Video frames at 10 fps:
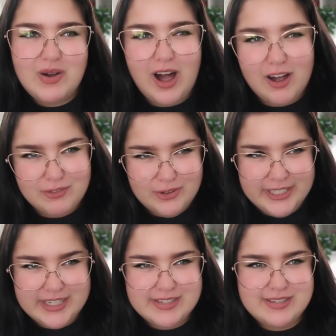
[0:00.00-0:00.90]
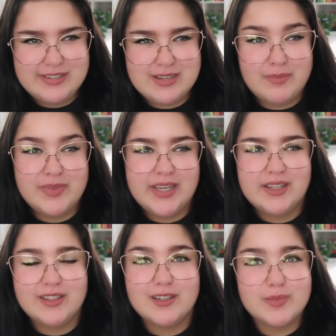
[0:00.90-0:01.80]
offering us something a
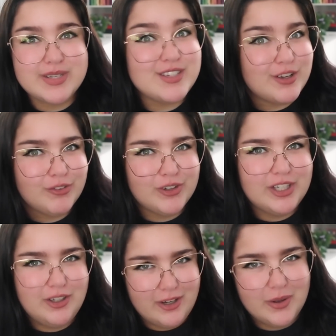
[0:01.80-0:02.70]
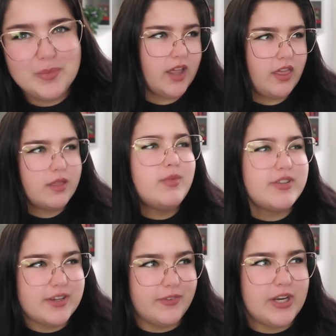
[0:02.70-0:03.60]
little bit different, you know? The
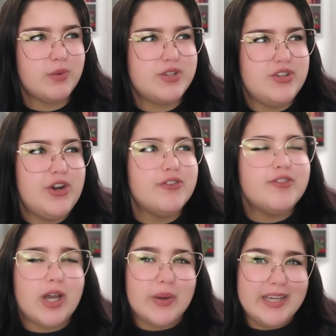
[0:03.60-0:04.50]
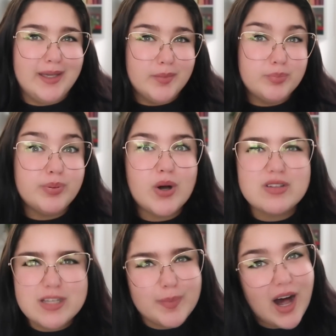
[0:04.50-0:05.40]
music video was, you know, very
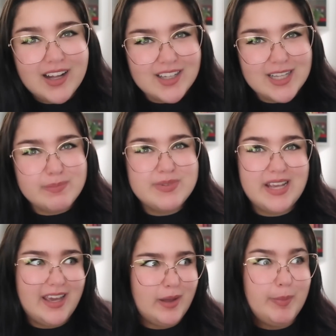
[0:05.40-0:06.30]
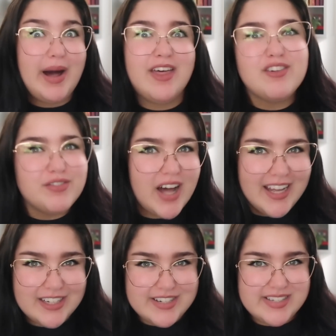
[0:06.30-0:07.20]
post-apocalyptic, by the
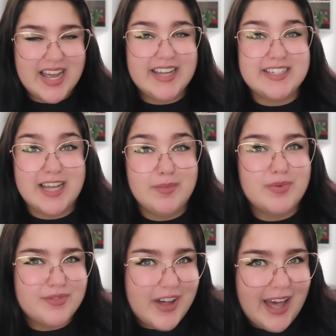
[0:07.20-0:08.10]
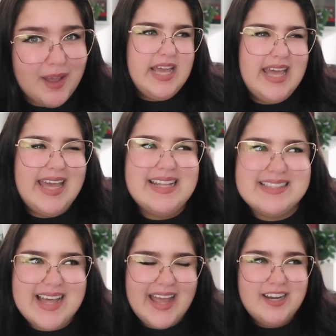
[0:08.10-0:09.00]
fireside type of vibe. It's
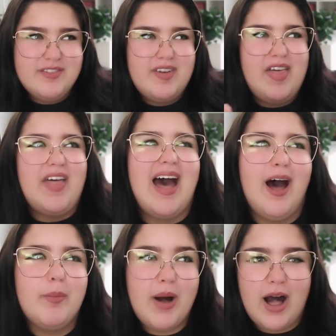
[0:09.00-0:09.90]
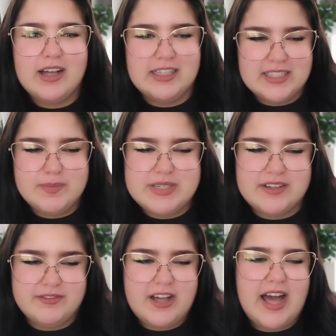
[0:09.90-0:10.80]
kind of that apocalyptic
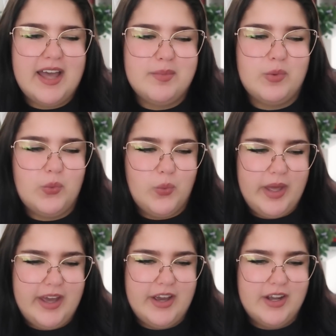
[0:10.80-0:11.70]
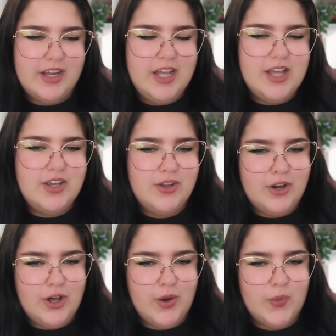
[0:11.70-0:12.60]
vibe where, you
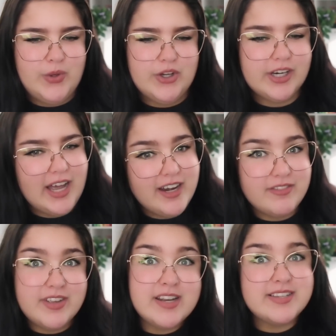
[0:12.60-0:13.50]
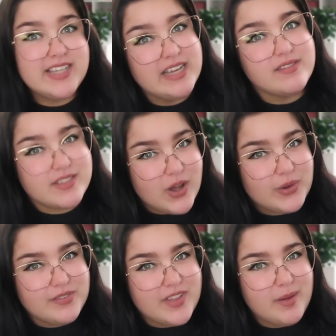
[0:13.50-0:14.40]
know, you're kind of in a safe zone,
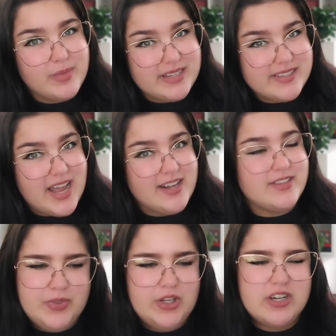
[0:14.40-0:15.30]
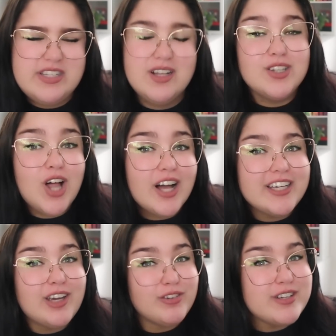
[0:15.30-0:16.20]
if that makes sense. You're still
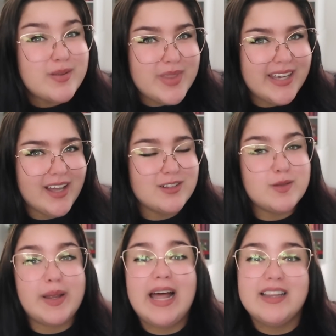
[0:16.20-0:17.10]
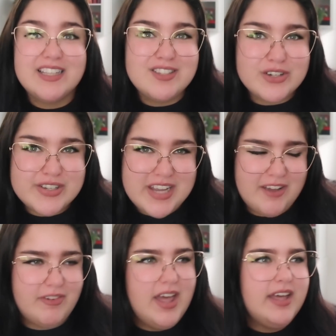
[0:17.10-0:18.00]
longing for something else, but at least you're
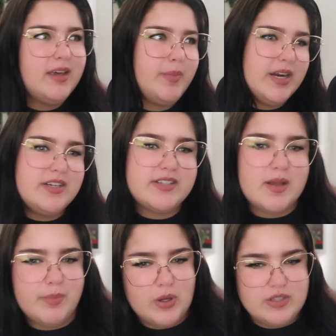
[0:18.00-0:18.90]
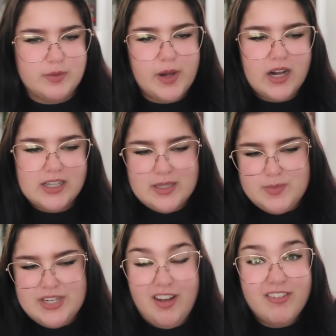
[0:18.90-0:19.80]
safe, compared to some
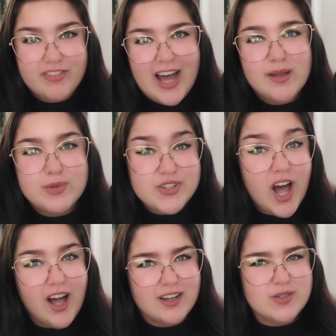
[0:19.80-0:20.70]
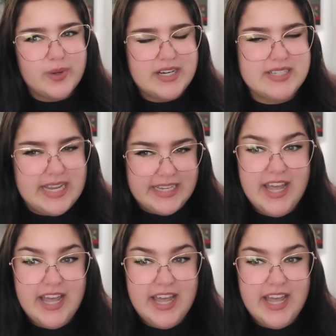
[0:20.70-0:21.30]
post-apocalyptic vibe songs where it's like